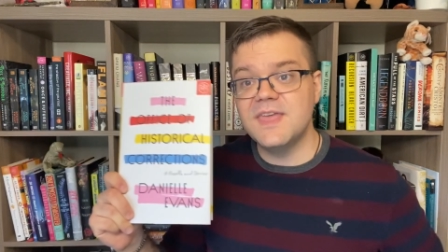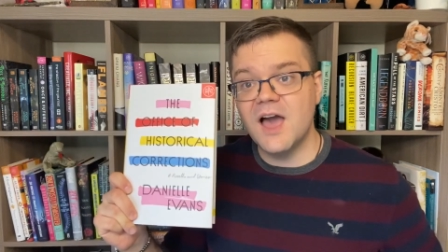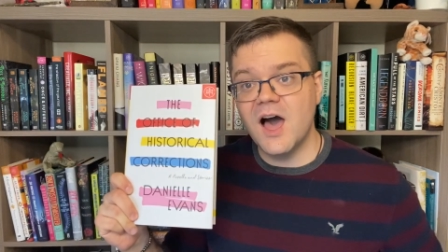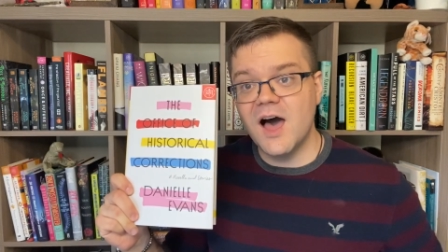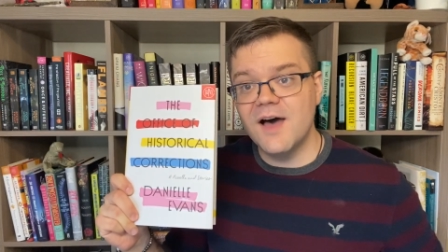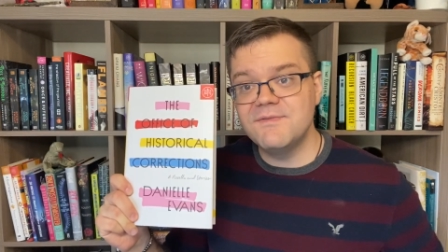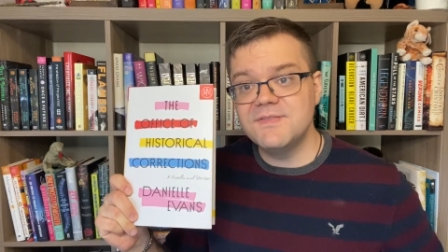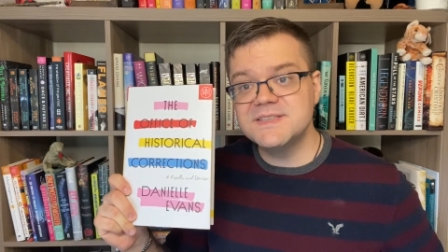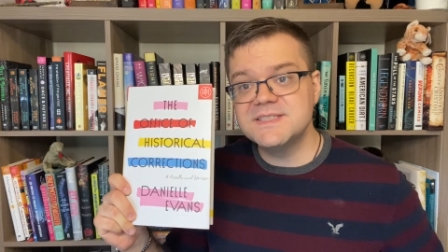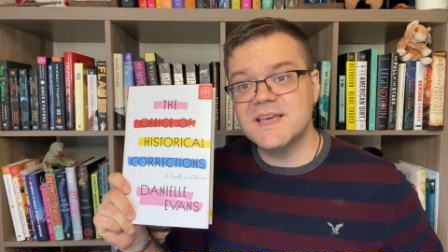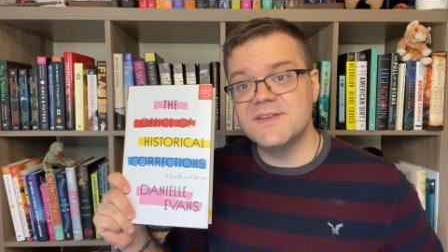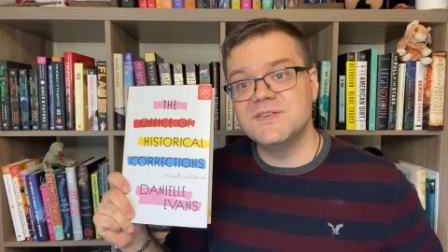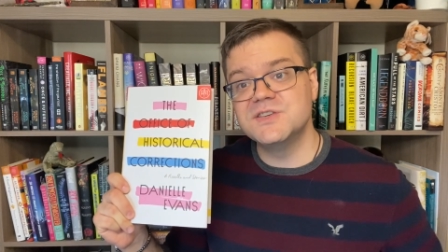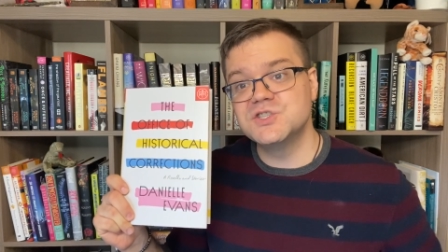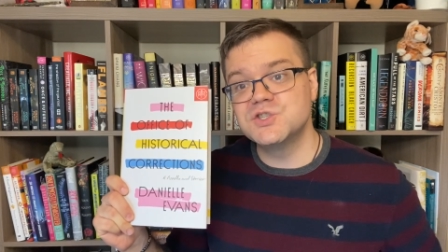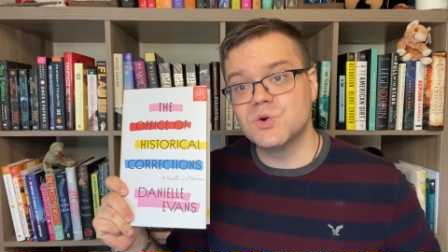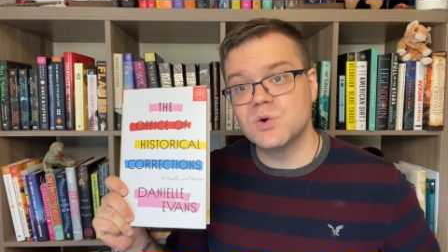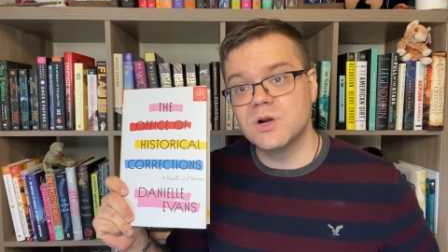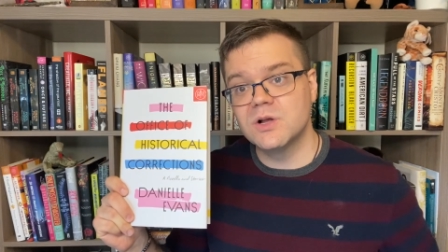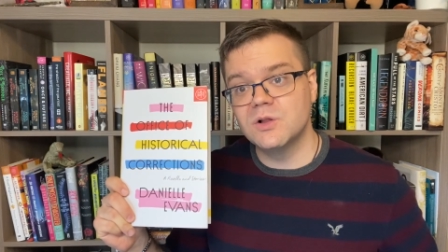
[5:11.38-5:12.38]
Office of
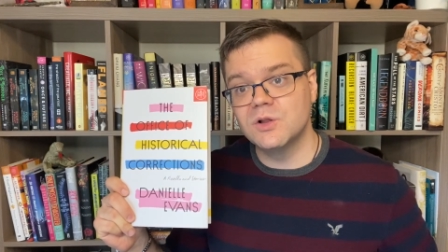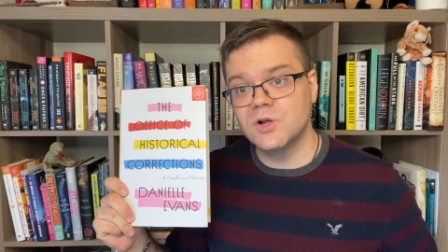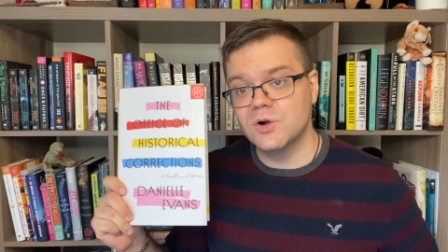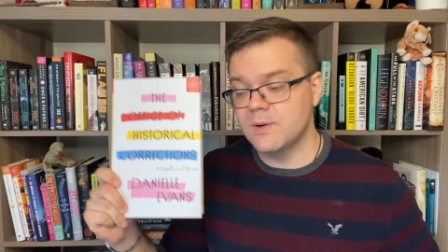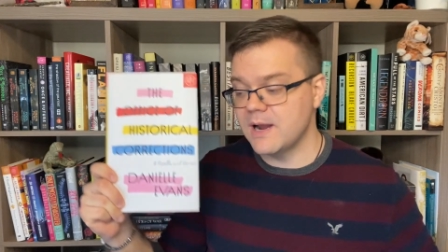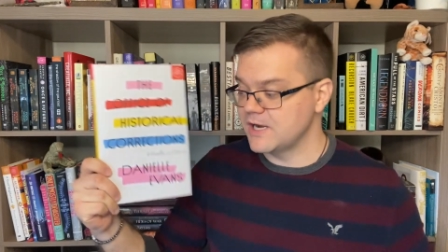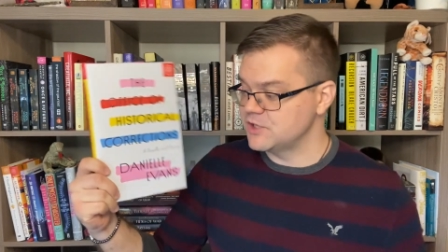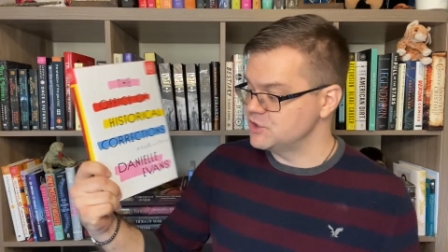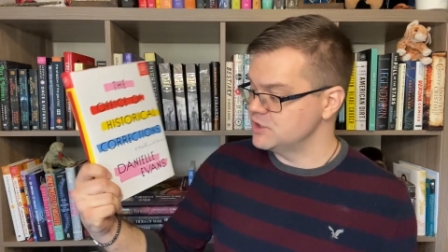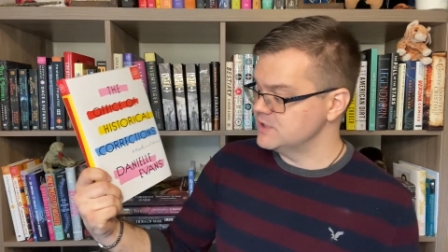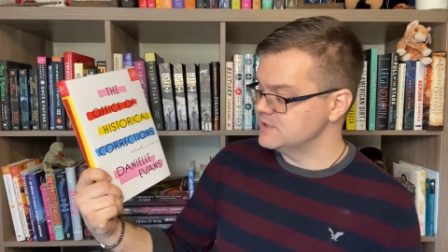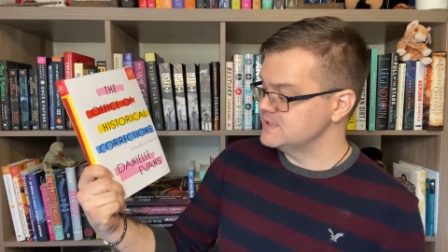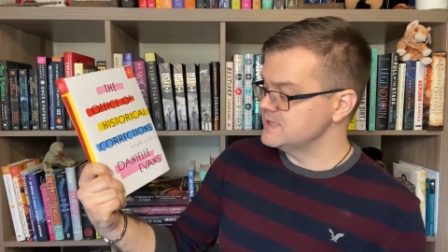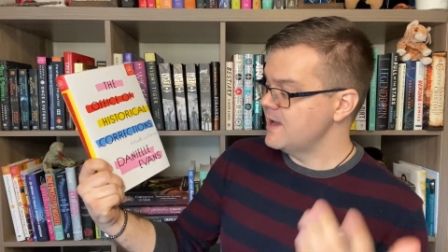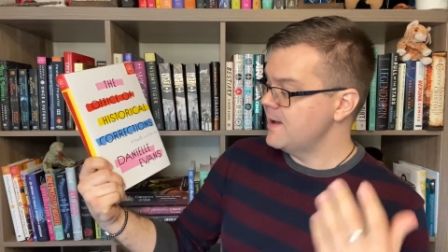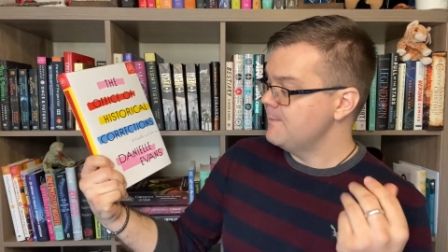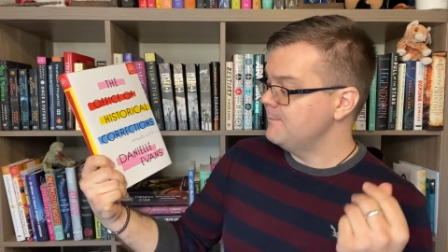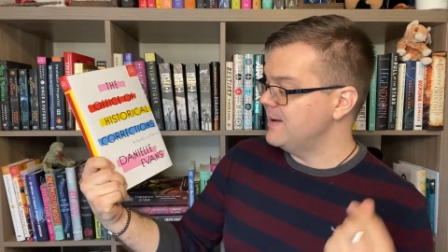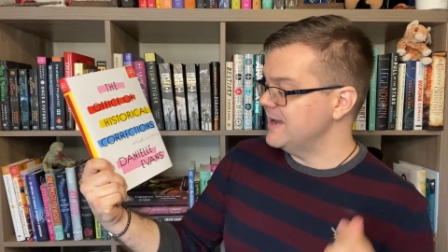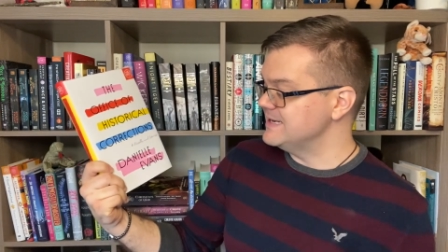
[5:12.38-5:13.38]
Historical Corrections
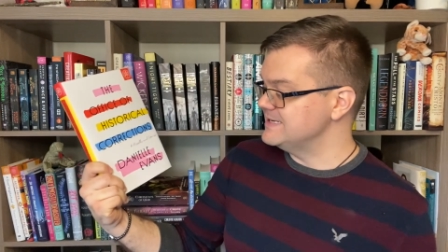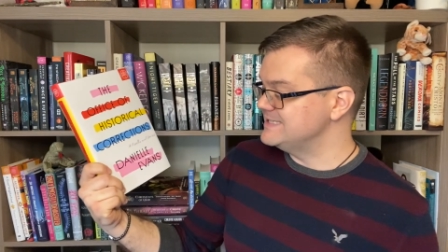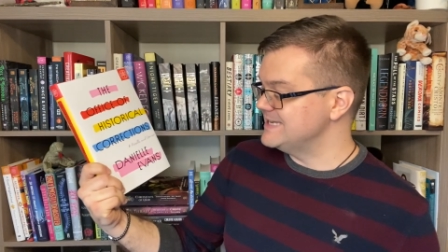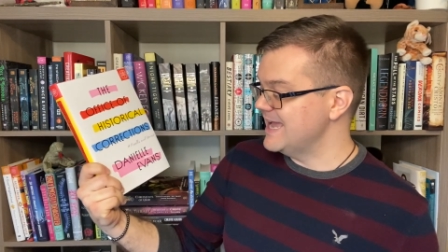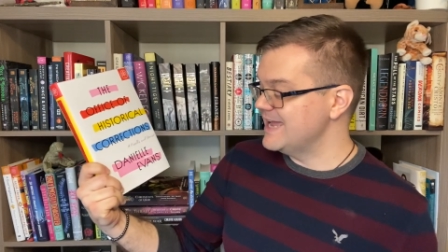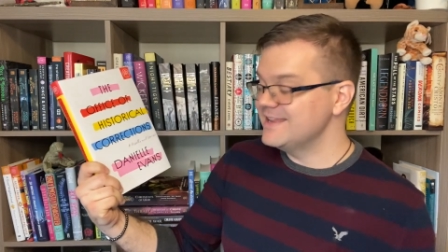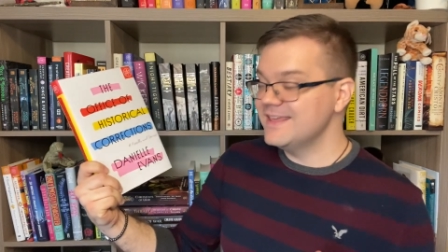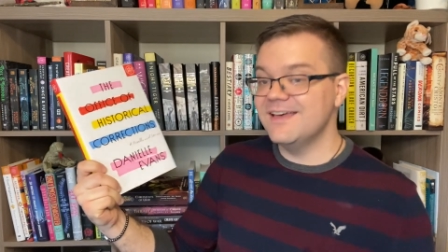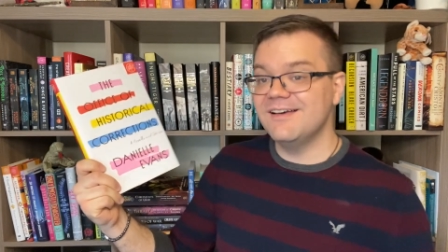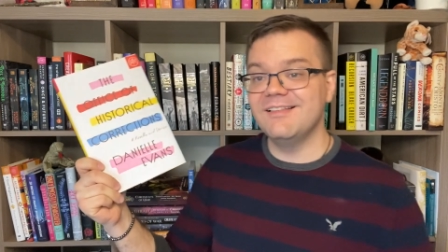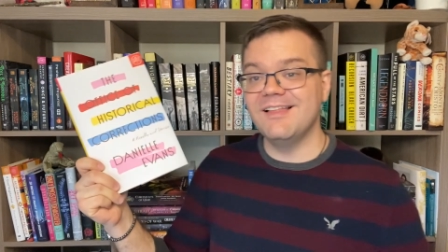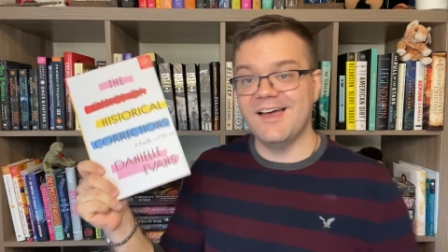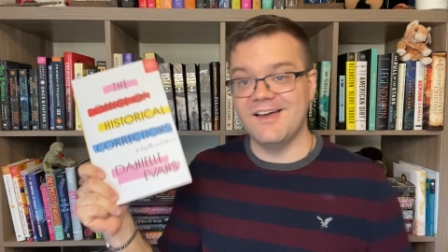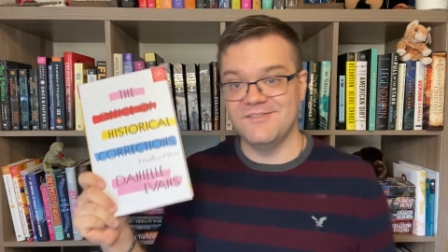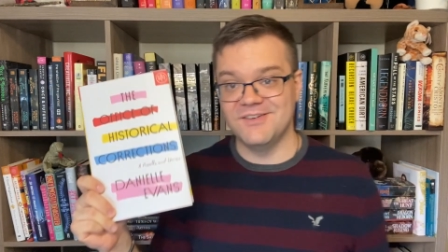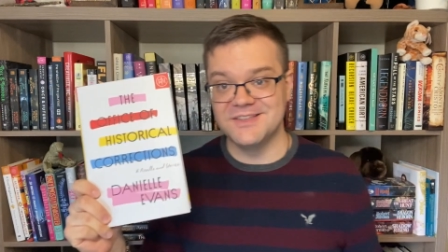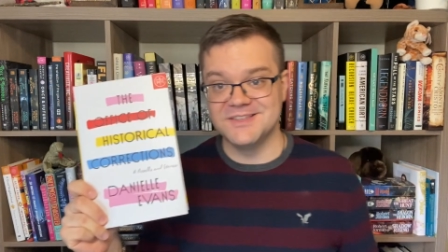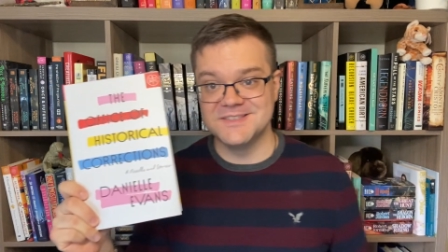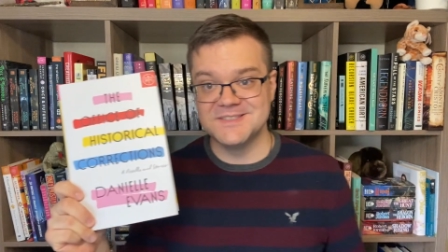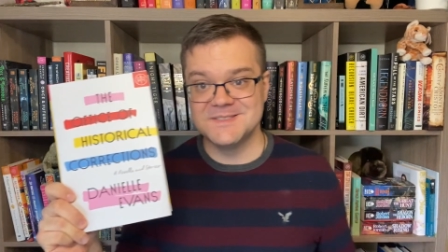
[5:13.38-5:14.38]
by Danielle
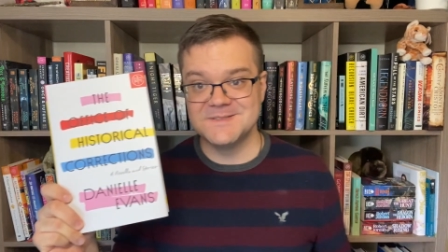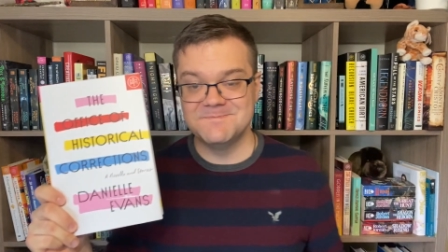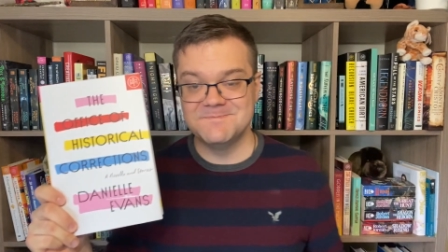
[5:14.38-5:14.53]
Evans.